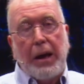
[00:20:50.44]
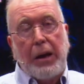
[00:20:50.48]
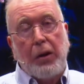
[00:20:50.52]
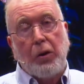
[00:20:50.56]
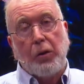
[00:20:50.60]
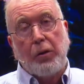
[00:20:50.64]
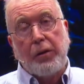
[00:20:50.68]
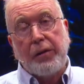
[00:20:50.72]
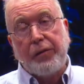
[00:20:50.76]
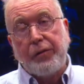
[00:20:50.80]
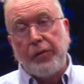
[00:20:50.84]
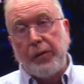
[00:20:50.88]
in
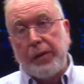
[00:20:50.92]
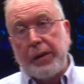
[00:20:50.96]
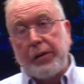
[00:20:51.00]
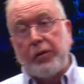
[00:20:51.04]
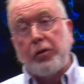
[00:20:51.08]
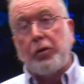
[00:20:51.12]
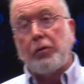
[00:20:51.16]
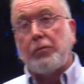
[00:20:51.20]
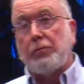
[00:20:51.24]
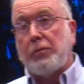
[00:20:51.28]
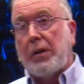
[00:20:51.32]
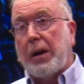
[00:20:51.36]
order for it
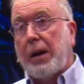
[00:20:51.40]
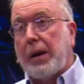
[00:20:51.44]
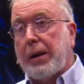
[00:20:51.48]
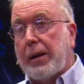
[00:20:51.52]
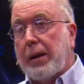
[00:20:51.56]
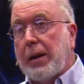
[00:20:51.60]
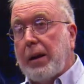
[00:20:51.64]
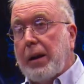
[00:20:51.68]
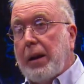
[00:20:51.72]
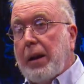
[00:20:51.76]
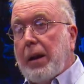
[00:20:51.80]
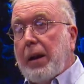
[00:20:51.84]
to
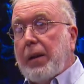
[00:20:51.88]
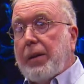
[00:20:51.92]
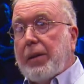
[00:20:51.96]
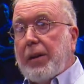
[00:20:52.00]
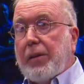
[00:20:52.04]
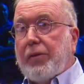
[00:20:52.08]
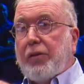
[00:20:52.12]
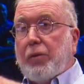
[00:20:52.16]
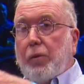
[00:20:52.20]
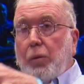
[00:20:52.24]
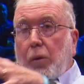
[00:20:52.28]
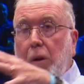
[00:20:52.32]
run.
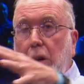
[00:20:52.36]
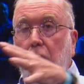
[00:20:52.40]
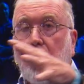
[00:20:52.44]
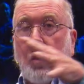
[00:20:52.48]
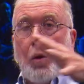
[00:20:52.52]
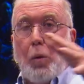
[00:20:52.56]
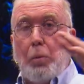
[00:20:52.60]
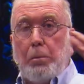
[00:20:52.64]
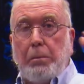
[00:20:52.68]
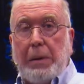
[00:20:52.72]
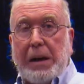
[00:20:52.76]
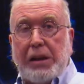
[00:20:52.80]
This
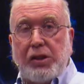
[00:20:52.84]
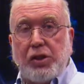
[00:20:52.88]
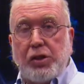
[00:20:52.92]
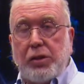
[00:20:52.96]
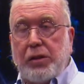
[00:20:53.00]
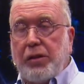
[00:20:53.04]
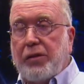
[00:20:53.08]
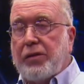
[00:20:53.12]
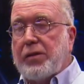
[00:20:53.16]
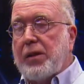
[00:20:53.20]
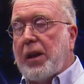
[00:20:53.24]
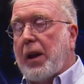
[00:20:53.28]
mesh
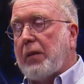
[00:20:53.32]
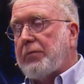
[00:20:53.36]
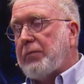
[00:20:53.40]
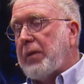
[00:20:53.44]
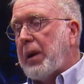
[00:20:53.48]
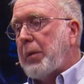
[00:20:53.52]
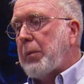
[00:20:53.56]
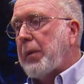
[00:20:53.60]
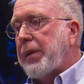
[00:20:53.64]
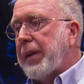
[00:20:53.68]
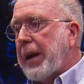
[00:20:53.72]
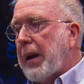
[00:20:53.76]
does not
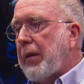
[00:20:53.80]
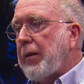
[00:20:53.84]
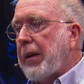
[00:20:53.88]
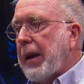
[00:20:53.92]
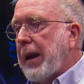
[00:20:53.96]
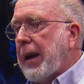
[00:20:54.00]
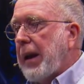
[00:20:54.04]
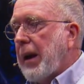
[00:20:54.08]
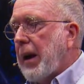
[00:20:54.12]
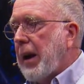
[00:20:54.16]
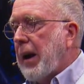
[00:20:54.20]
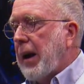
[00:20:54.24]
run without
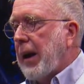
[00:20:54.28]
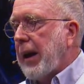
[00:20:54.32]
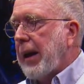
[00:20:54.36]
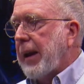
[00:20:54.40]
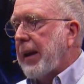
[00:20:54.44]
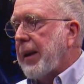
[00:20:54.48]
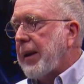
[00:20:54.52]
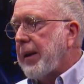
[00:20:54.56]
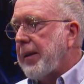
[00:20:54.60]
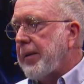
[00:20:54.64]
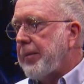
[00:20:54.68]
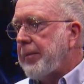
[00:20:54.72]
AI.
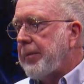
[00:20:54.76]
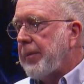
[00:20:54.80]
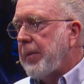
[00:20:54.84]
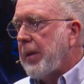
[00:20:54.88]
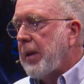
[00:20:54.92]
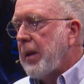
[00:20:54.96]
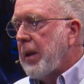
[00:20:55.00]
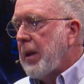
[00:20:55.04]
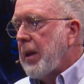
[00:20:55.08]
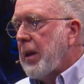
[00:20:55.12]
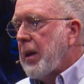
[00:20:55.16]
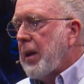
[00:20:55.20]

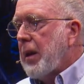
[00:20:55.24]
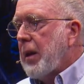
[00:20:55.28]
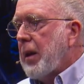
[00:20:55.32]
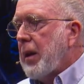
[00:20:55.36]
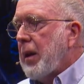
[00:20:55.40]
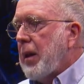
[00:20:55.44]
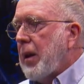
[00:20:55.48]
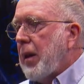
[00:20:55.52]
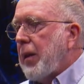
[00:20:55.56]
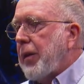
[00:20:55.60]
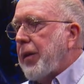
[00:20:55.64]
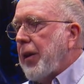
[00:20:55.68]

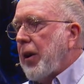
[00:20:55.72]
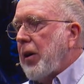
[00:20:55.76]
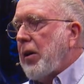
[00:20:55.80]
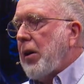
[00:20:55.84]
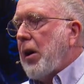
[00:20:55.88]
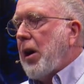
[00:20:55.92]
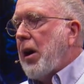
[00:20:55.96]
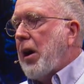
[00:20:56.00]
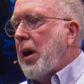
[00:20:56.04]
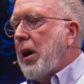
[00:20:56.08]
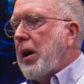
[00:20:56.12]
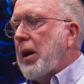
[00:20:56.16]
There
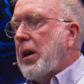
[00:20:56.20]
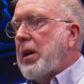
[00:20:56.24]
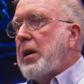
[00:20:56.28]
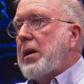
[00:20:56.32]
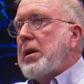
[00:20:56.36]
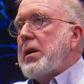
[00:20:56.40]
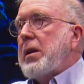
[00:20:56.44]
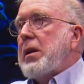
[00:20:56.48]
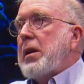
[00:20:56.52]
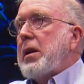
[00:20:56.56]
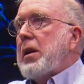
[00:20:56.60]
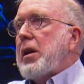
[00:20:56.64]
are
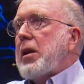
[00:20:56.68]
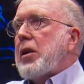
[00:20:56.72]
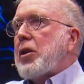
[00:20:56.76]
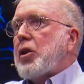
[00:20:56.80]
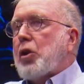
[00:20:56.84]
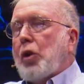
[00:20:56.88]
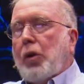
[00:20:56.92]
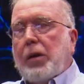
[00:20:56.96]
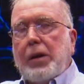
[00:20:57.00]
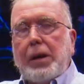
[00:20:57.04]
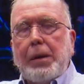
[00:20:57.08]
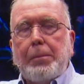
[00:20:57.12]

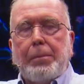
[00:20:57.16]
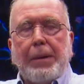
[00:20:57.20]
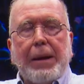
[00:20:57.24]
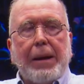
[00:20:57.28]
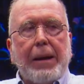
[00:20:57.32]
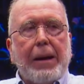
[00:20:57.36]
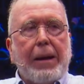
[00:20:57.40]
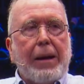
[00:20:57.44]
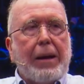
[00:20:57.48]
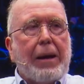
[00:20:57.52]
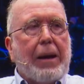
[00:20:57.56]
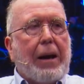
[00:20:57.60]
going to
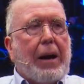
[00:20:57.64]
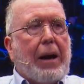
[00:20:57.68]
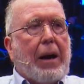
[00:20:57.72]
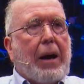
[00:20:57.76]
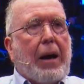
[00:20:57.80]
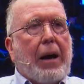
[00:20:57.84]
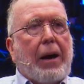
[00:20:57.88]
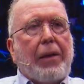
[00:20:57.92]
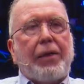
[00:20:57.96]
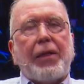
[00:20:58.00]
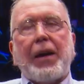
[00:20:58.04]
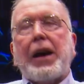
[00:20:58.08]
be
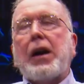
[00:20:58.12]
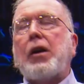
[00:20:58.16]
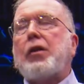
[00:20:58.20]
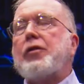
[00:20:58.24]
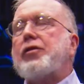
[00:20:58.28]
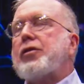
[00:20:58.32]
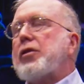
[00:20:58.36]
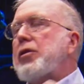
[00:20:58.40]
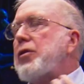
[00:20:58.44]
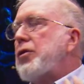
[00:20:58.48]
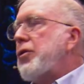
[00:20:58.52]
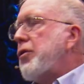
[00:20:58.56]

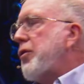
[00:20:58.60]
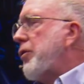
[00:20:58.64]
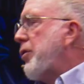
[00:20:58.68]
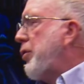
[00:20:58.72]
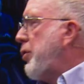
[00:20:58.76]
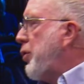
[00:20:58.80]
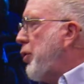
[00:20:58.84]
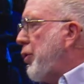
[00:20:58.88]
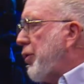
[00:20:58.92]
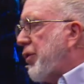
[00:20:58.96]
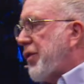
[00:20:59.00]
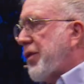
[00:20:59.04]
1,000
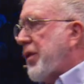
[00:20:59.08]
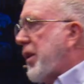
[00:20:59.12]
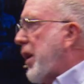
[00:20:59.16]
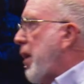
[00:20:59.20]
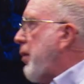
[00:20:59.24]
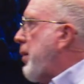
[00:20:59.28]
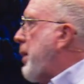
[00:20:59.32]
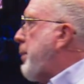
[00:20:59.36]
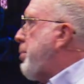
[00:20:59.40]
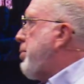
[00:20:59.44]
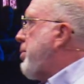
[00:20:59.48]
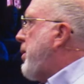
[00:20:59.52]
new
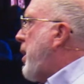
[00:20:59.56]
scary